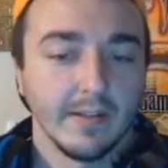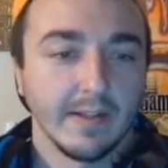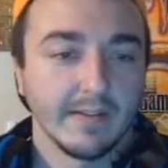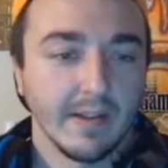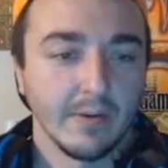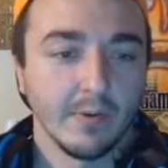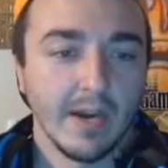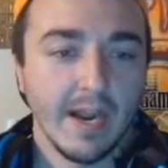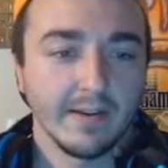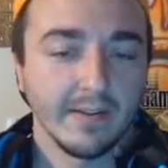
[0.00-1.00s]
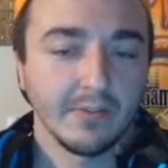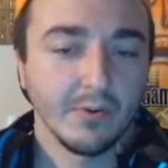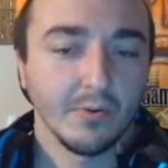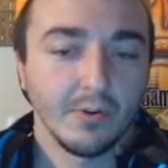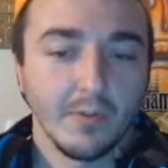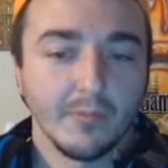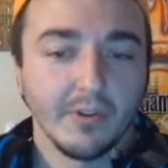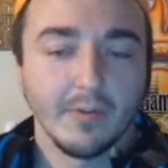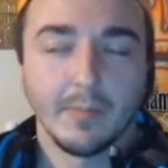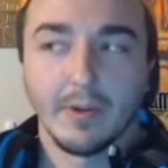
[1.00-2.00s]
that's kind of where access code comes in.